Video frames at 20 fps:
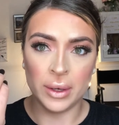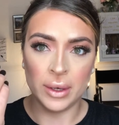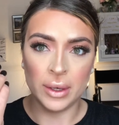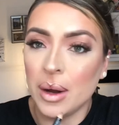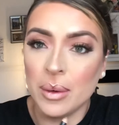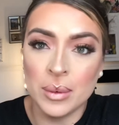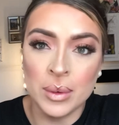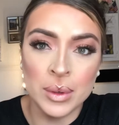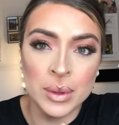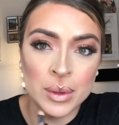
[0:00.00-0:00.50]

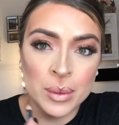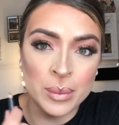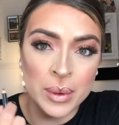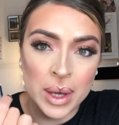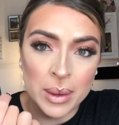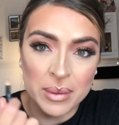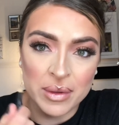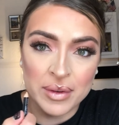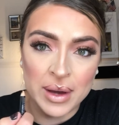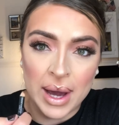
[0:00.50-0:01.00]
Now
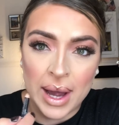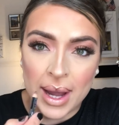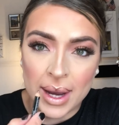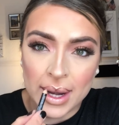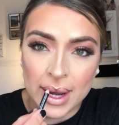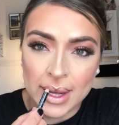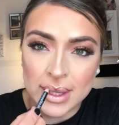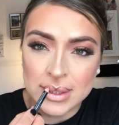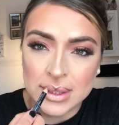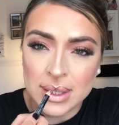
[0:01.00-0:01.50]
where we've
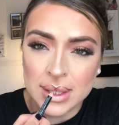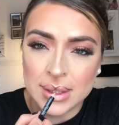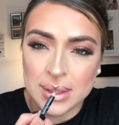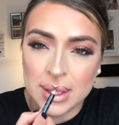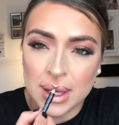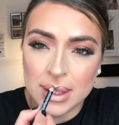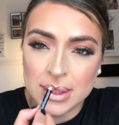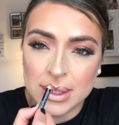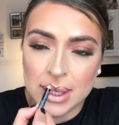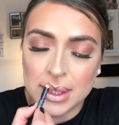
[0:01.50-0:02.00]
highlighted,
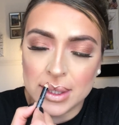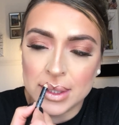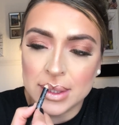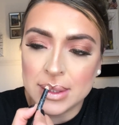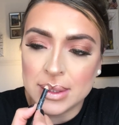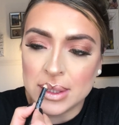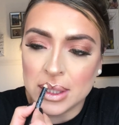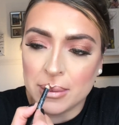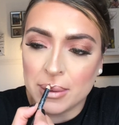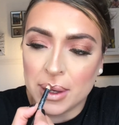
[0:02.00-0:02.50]
as in
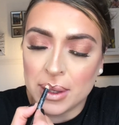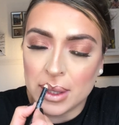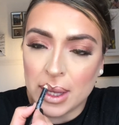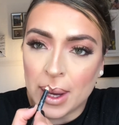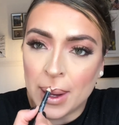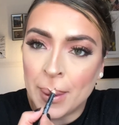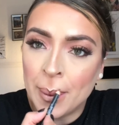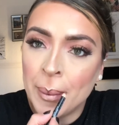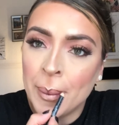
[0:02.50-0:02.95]
see where that